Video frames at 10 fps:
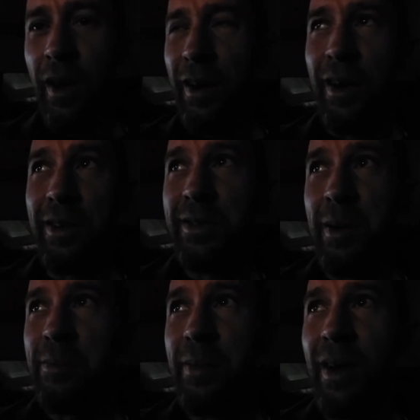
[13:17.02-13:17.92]
or
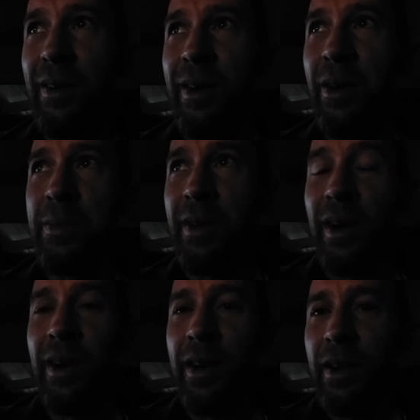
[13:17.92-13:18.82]
something. I don't know. I'm
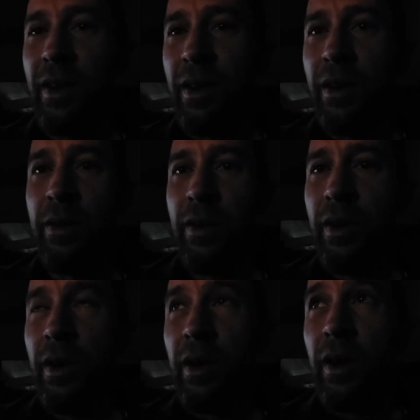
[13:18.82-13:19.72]
sorry. You know,
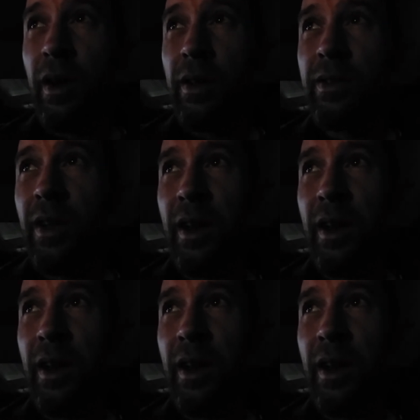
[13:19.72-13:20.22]
it's not